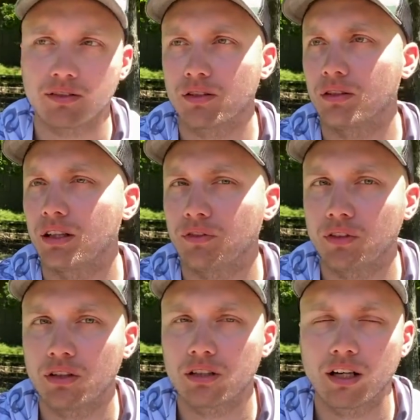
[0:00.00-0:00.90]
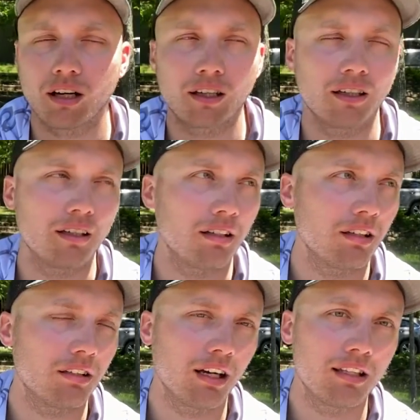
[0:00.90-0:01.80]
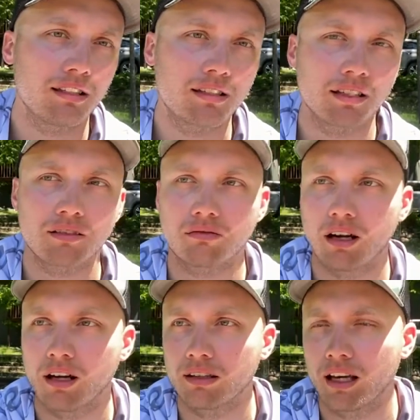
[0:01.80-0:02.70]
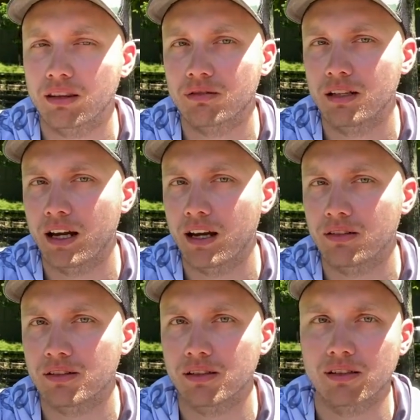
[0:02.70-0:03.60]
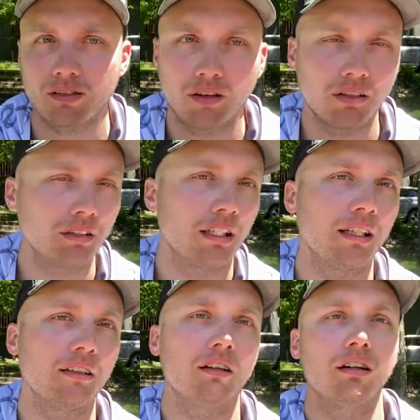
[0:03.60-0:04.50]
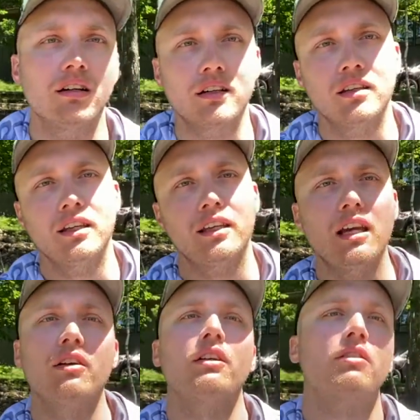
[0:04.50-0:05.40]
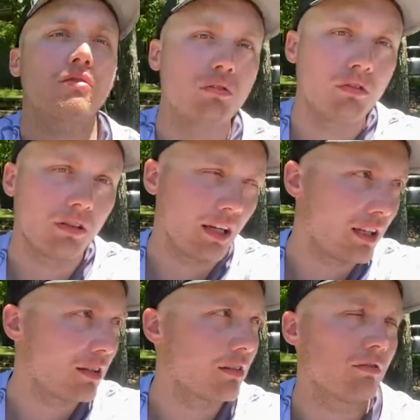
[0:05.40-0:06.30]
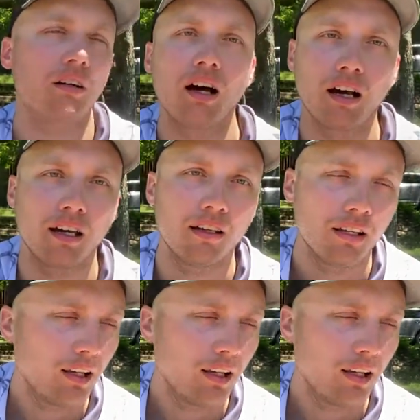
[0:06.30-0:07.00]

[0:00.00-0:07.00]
So if you're talking a, a nine six rod, that three ounces all day long carried through the length of the rod.